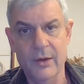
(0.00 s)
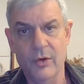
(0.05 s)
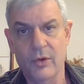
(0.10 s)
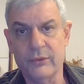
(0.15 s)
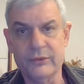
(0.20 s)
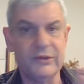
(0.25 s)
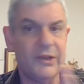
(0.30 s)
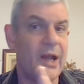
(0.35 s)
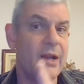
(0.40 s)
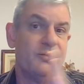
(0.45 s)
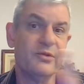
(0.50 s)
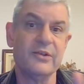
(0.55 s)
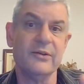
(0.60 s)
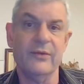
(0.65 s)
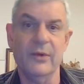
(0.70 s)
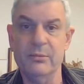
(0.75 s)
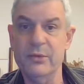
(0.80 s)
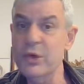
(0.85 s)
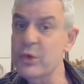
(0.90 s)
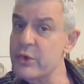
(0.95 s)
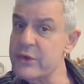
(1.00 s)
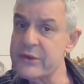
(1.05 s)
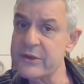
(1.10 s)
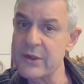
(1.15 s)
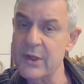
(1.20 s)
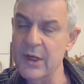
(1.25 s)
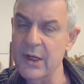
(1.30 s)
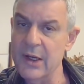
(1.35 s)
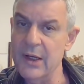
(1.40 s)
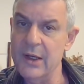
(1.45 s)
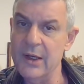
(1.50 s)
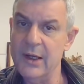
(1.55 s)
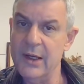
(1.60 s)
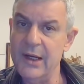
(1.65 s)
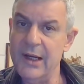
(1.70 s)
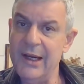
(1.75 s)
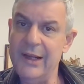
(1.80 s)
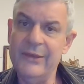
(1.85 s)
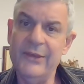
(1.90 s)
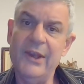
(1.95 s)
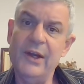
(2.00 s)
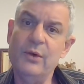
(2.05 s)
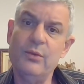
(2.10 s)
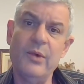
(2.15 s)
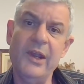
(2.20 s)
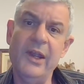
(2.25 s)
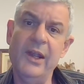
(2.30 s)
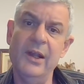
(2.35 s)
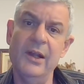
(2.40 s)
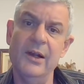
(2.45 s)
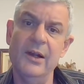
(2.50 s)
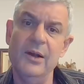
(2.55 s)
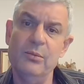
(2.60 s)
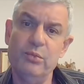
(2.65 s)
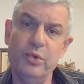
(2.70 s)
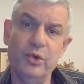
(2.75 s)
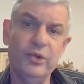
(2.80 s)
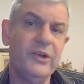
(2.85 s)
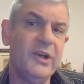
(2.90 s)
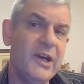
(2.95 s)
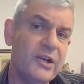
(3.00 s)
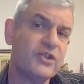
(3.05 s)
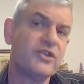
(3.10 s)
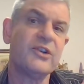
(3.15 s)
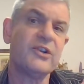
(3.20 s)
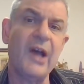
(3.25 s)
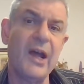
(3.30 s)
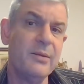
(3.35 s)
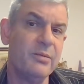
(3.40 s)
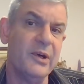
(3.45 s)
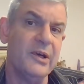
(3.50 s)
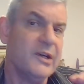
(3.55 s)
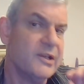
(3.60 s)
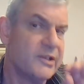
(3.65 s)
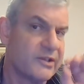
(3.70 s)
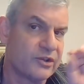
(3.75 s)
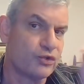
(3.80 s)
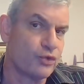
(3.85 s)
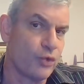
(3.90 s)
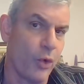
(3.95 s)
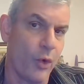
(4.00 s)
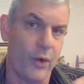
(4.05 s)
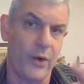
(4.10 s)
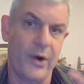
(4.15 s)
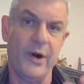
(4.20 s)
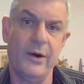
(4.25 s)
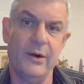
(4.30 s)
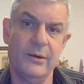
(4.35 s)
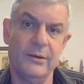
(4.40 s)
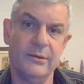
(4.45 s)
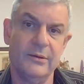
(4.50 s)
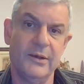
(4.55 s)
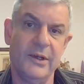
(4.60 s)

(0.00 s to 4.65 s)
of types of abuse, and then we put each type in its drawer.